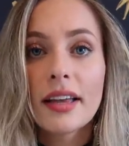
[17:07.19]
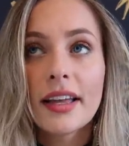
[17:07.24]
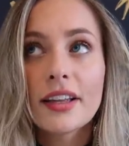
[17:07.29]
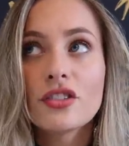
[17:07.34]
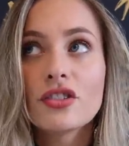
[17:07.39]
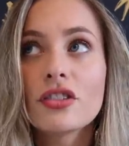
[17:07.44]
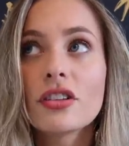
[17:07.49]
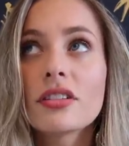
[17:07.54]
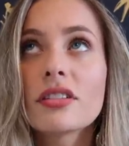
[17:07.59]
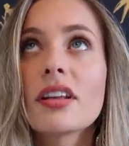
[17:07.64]

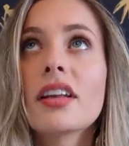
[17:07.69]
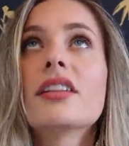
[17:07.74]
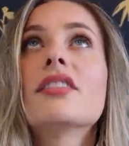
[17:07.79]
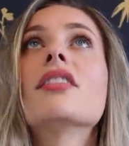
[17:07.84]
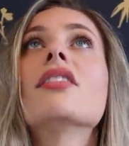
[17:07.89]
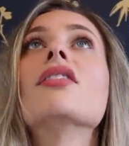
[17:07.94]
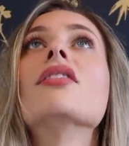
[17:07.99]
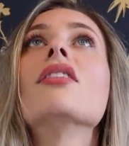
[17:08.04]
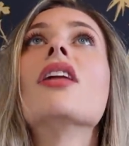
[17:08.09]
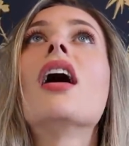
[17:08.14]
it's
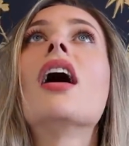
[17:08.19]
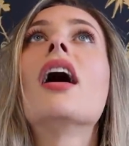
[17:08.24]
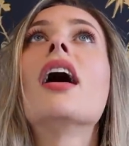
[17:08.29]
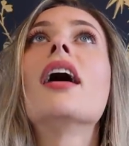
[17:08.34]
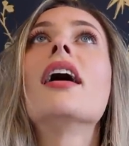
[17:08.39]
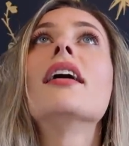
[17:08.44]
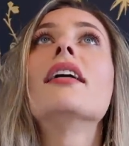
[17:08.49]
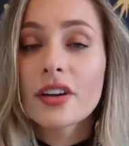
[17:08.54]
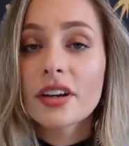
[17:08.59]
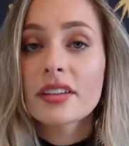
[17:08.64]
a
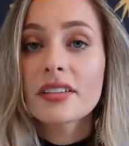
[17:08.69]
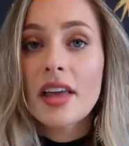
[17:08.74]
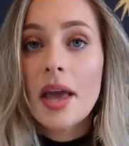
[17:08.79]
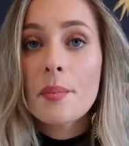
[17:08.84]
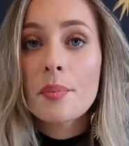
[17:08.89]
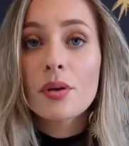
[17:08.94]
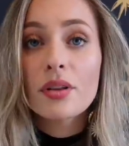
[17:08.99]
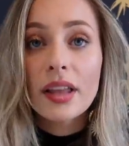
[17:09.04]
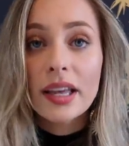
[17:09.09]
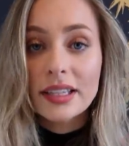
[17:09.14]
lot. For
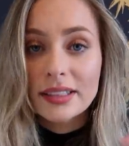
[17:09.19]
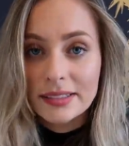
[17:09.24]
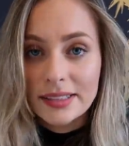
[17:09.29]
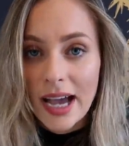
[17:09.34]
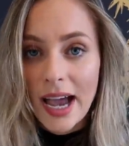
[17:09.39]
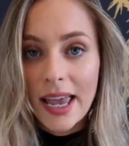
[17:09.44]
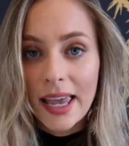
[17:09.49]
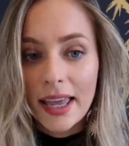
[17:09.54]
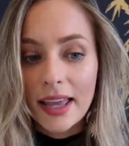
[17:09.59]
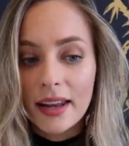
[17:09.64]
example, like
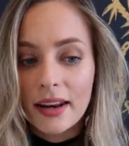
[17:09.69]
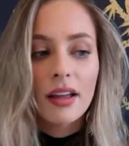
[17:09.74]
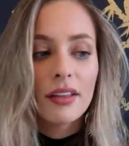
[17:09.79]
diet.